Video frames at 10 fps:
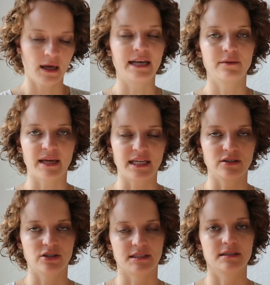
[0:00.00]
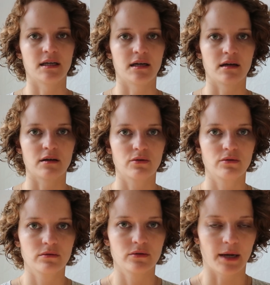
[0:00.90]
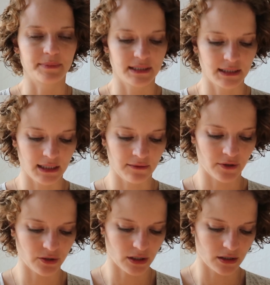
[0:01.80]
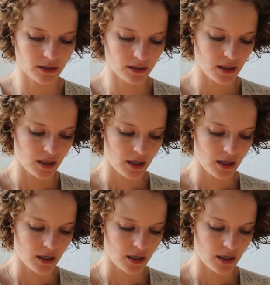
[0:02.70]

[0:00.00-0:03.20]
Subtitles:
and making just the cropped tee version.